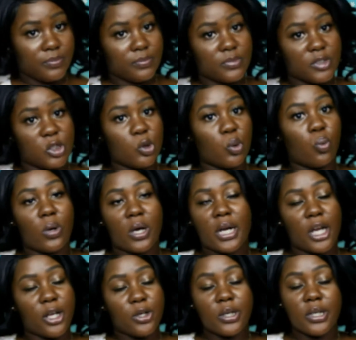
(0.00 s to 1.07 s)
so what
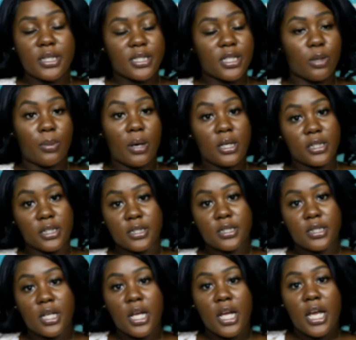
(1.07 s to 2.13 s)
are you going to say about this?
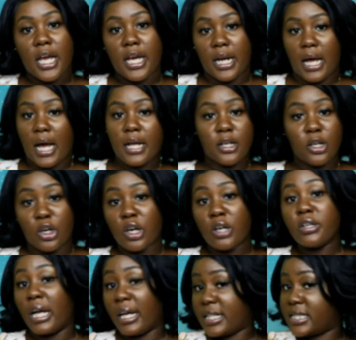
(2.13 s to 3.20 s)
And the girl,
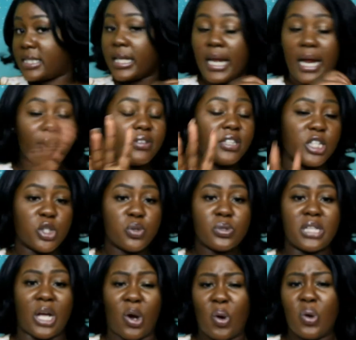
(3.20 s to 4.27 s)
like, said everything. She was
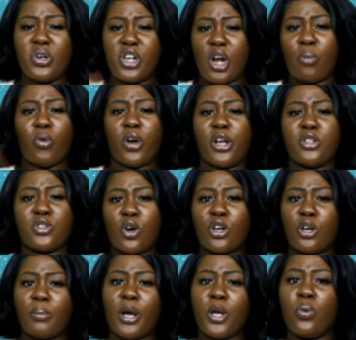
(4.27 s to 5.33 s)
like, oh, dumb, what are you talking
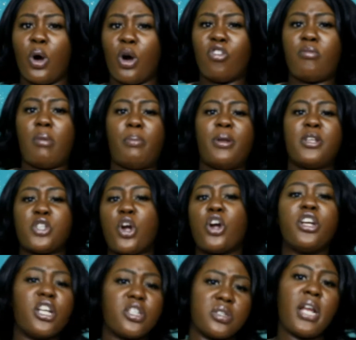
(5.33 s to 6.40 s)
about? You were over my place
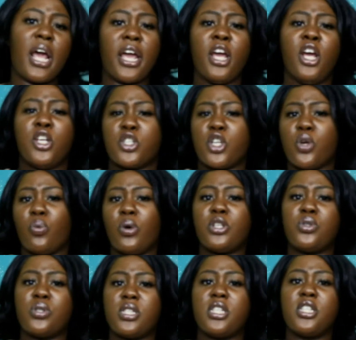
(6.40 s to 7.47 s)
earlier today. So you went
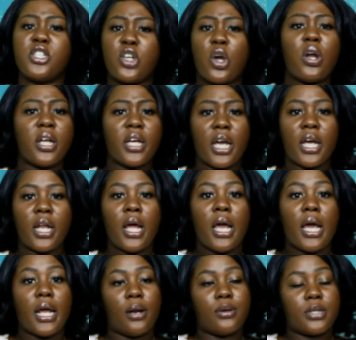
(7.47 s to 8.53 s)
to see this girl again.
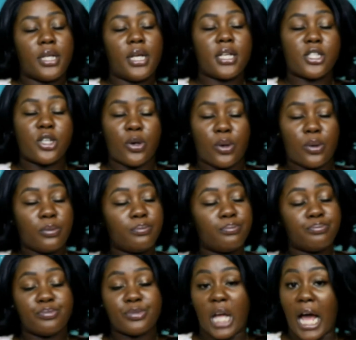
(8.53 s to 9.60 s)
And I was like, yes, girl.
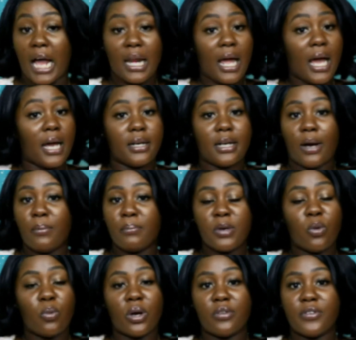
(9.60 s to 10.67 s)
I lied. I'm
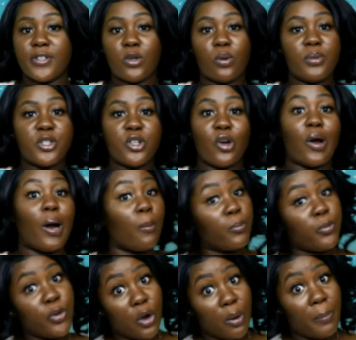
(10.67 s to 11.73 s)
not one of his homies, girl. I'm
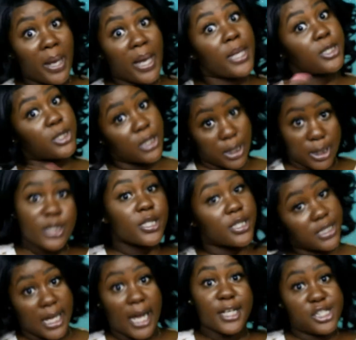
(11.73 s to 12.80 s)
your man's
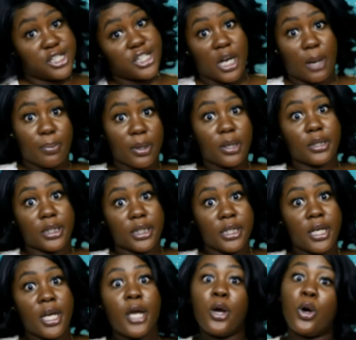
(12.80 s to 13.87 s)
side chick,
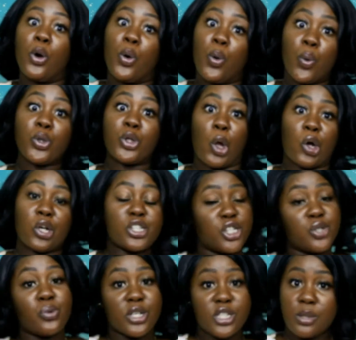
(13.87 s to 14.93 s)
apparently. Who thought she
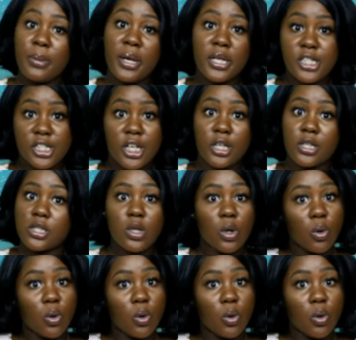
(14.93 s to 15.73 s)
was the main chick? So